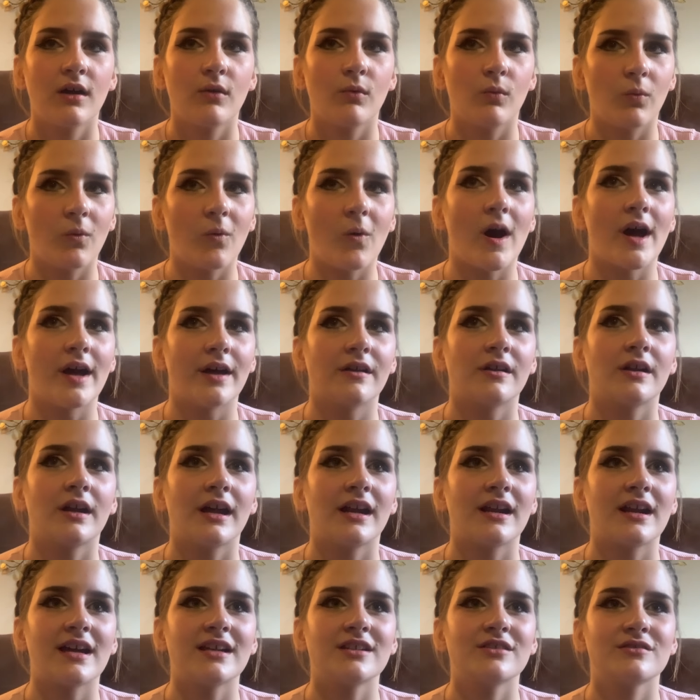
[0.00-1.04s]
what?
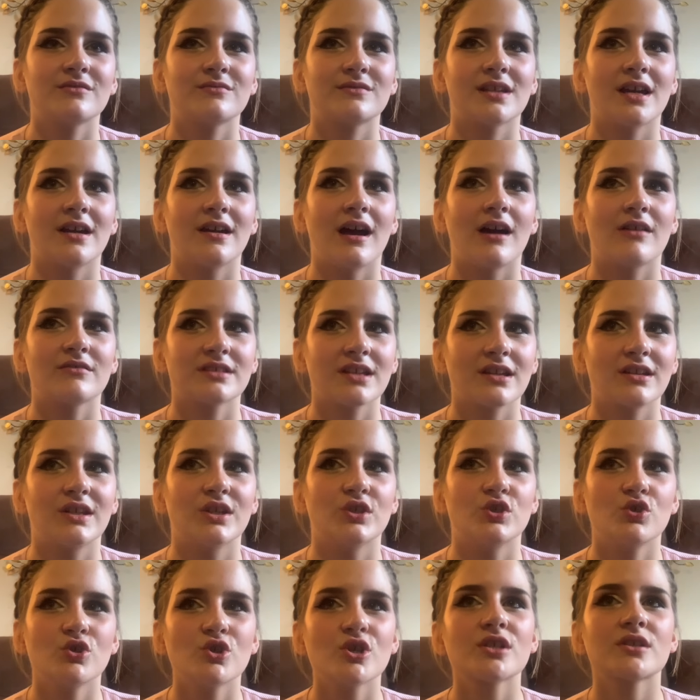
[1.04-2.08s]
And I just was like, I was like,
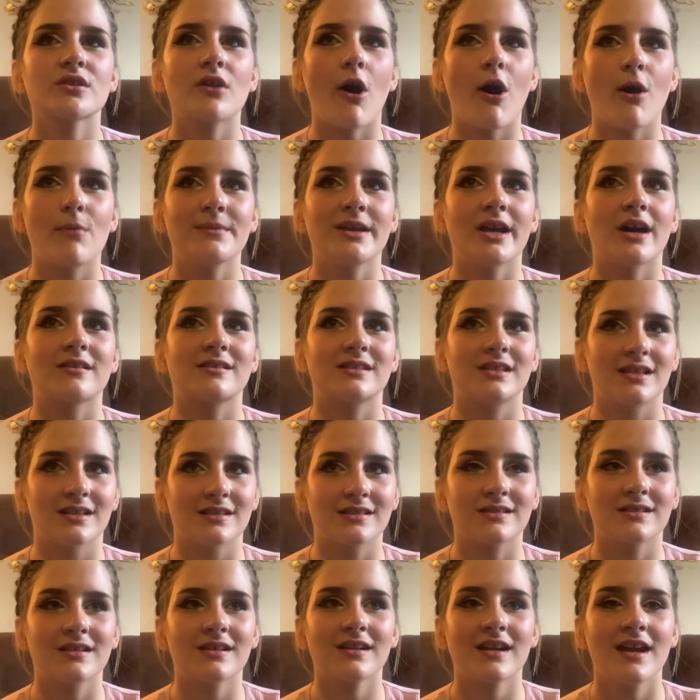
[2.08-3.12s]
did you just call me
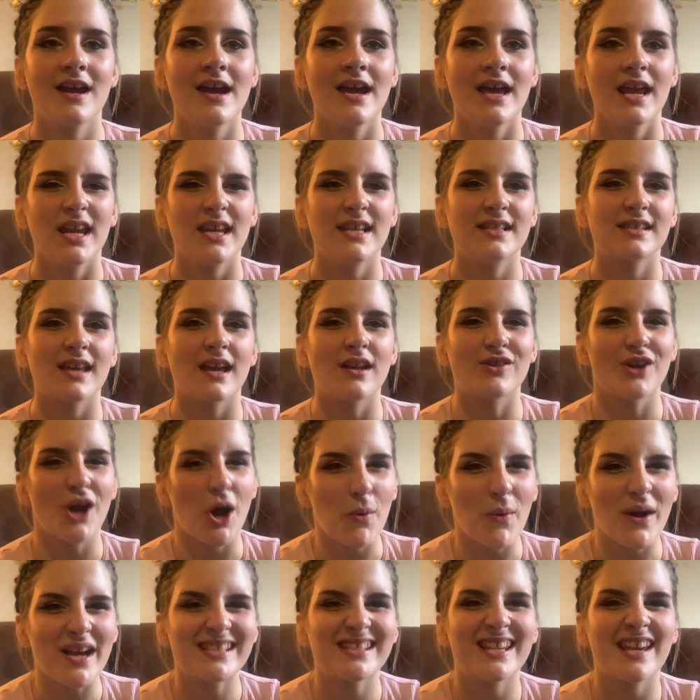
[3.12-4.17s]
autistic? He said,
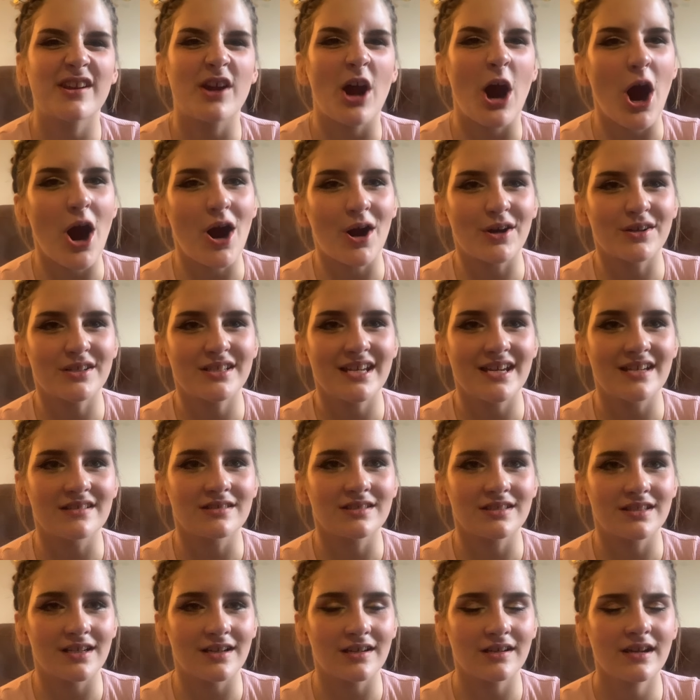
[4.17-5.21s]
no, I said
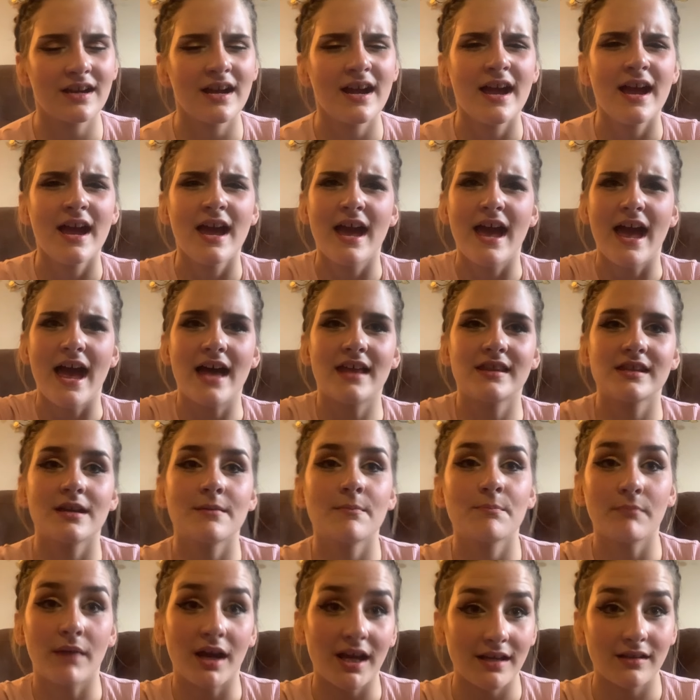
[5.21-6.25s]
artistic. And
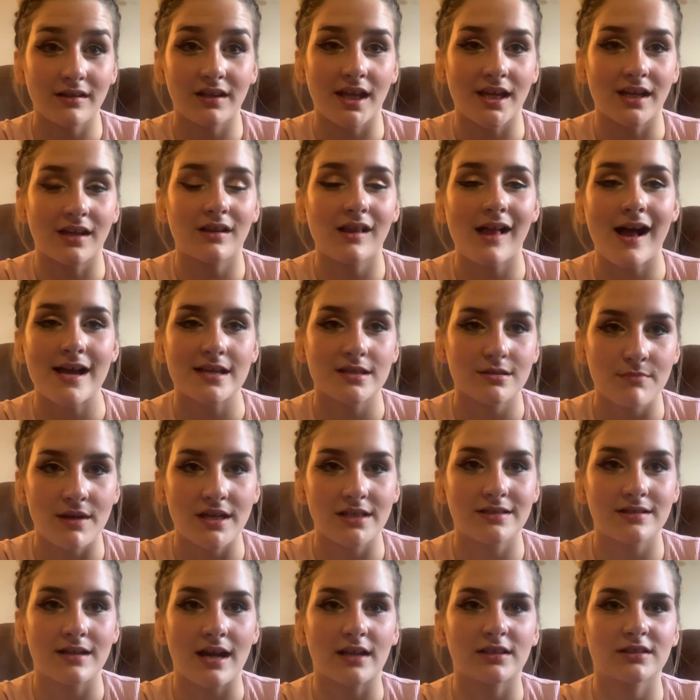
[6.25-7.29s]
then my like
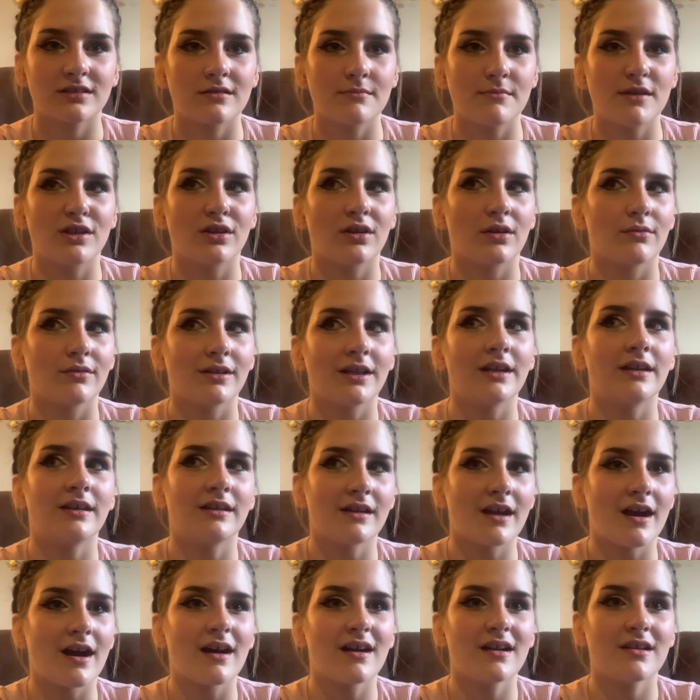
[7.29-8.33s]
classmates next to me, they were like,
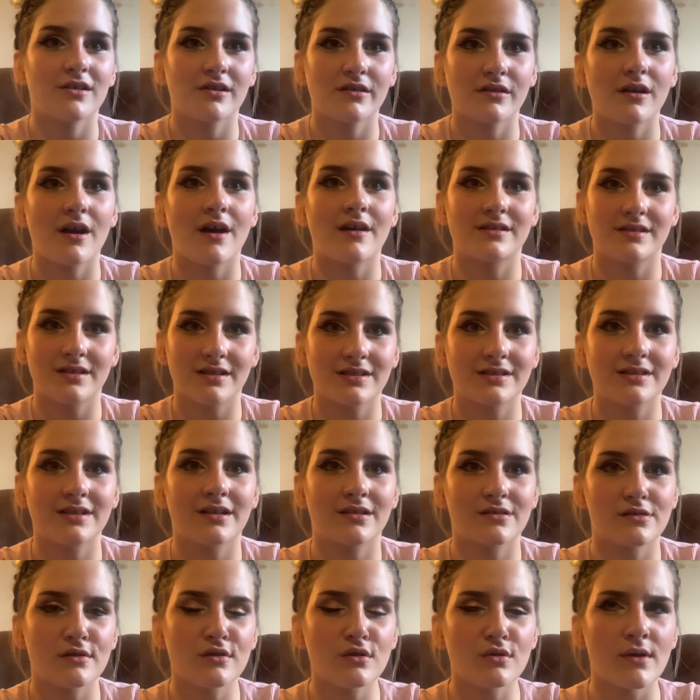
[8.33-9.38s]
yeah, I heard
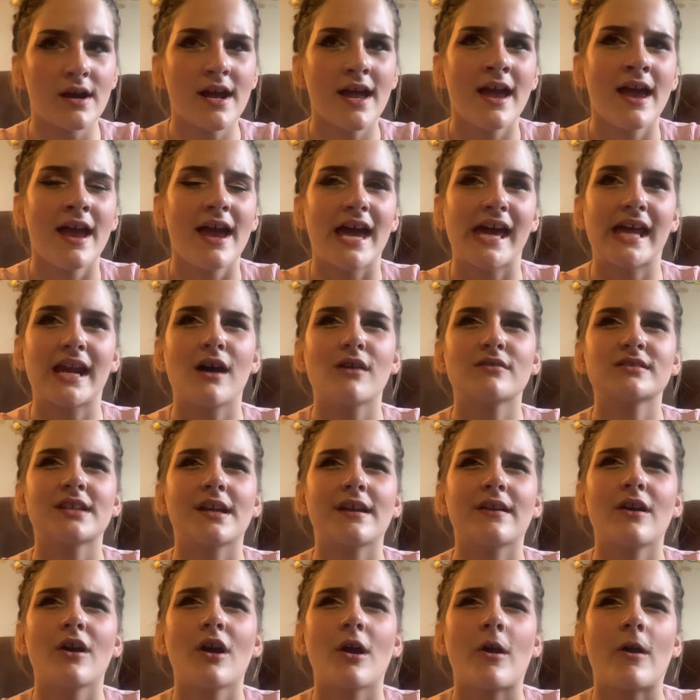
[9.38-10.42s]
autistic too. And I was
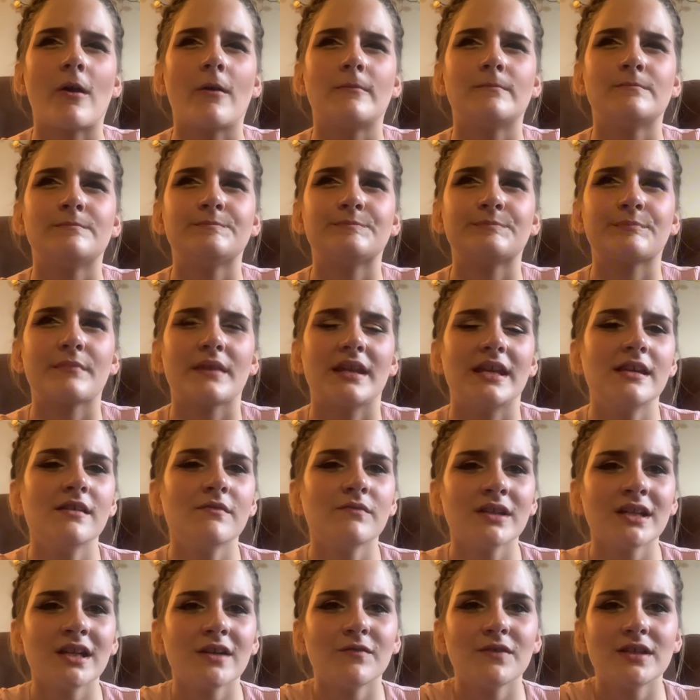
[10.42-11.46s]
like,
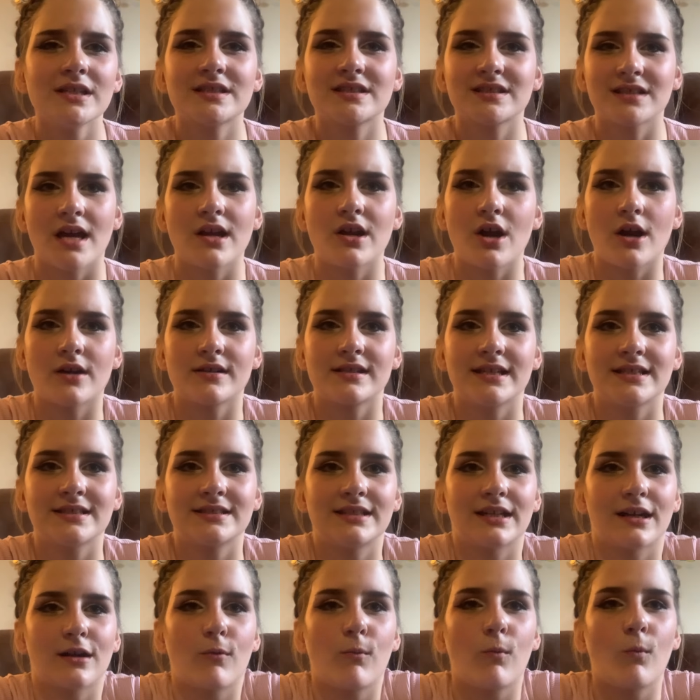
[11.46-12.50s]
even if he said
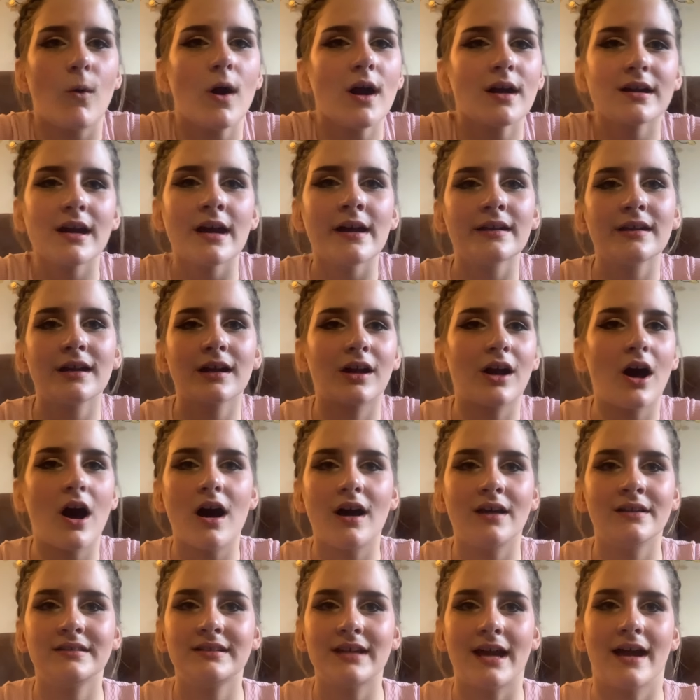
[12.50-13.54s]
artistic, what kind of
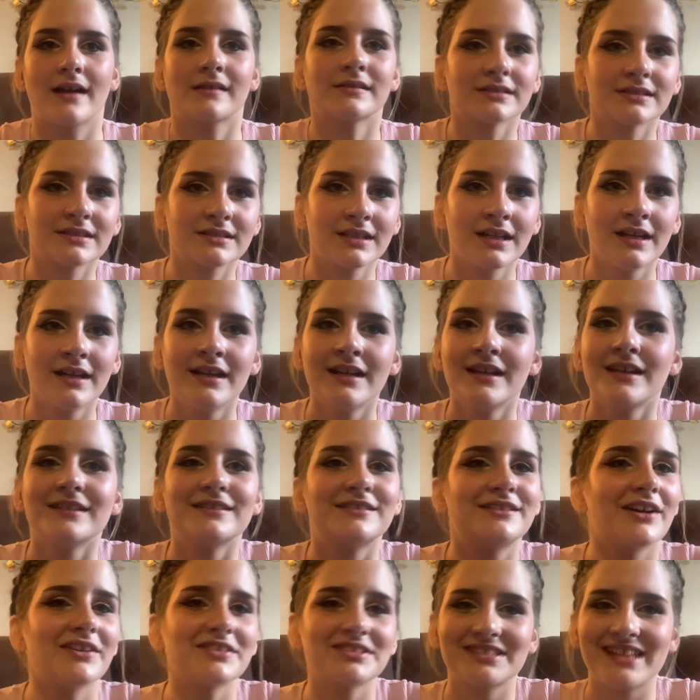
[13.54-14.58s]
context
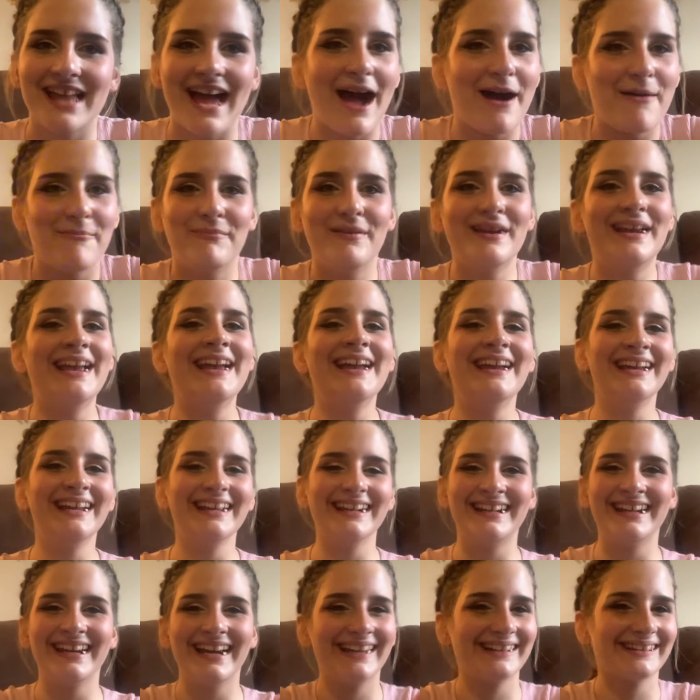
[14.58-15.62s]
does that mean
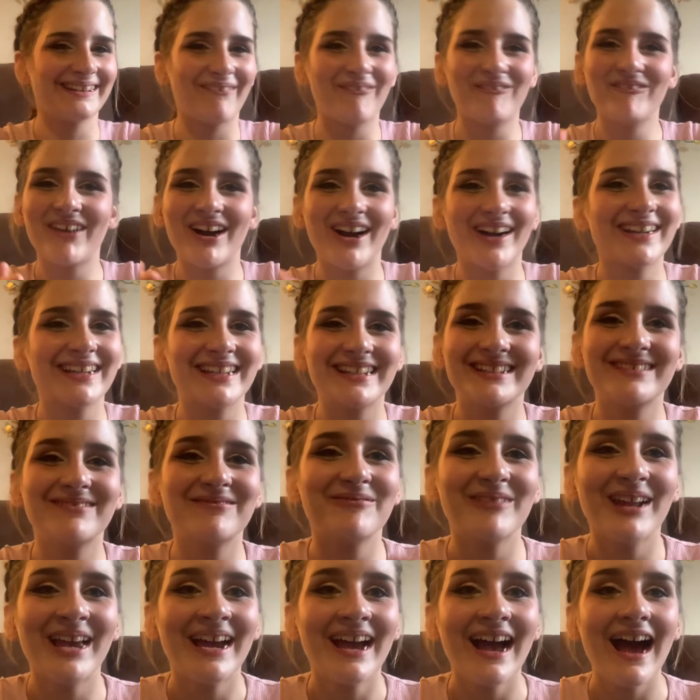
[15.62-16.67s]
in the
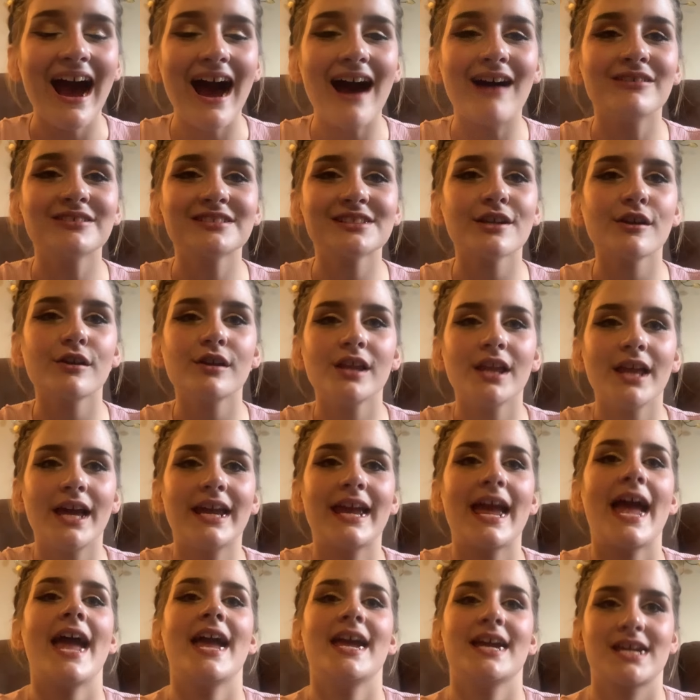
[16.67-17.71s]
fucking, I was literally
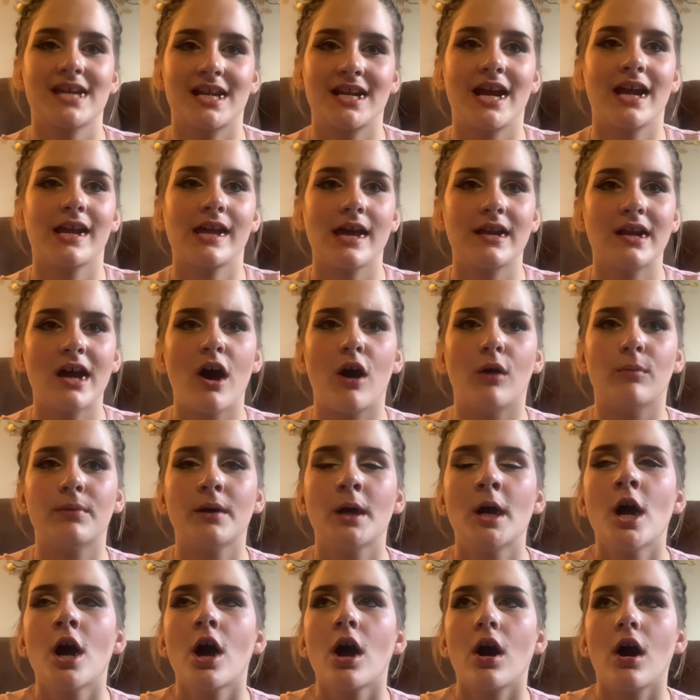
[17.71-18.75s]
like, hey, can I get help?
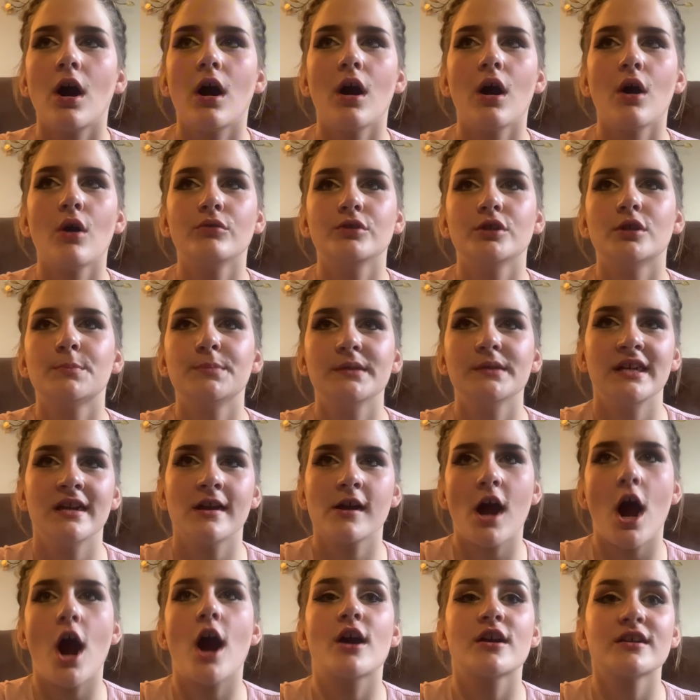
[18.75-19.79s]
Oh, you're
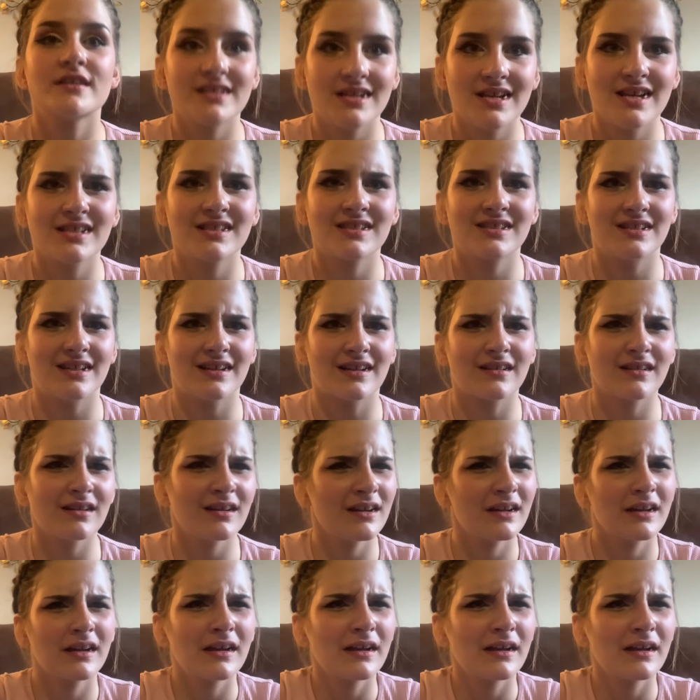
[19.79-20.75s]
being artistic.